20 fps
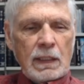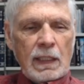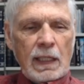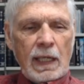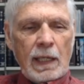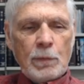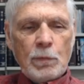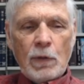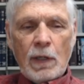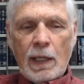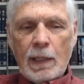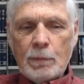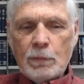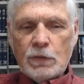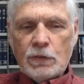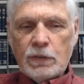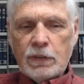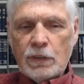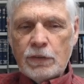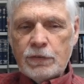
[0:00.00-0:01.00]
Abraham
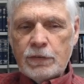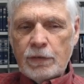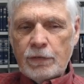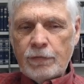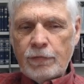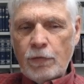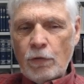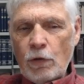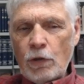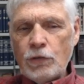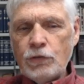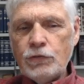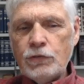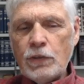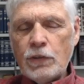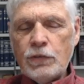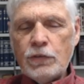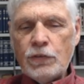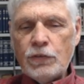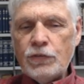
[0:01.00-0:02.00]
is listed first,
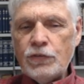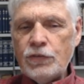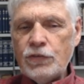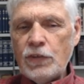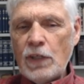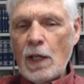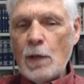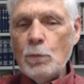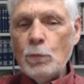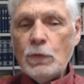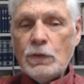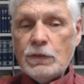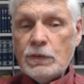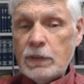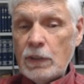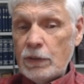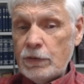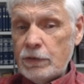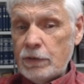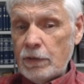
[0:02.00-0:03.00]
just as Shem was
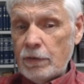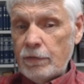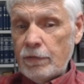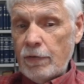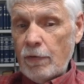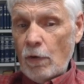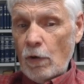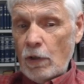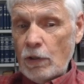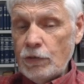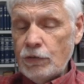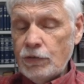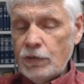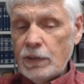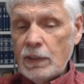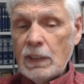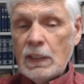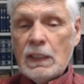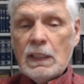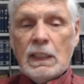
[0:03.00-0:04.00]
listed first.